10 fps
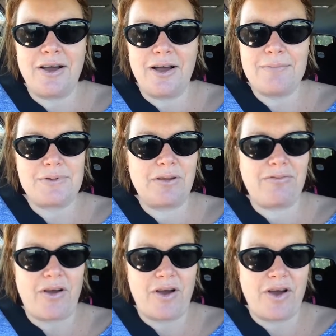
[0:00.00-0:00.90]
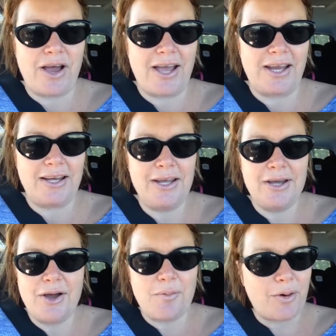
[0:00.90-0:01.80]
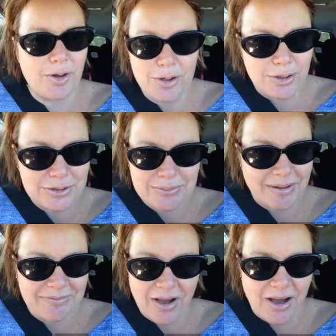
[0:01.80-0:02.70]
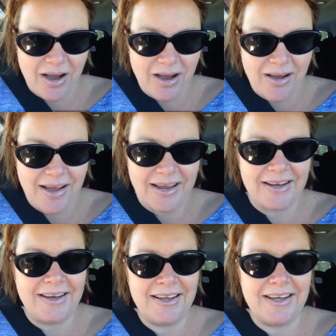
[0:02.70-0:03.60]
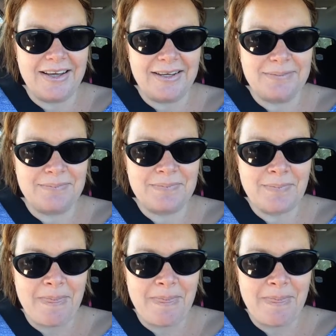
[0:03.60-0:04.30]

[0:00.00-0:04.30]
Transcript: I'm doing fine we're all doing fine um,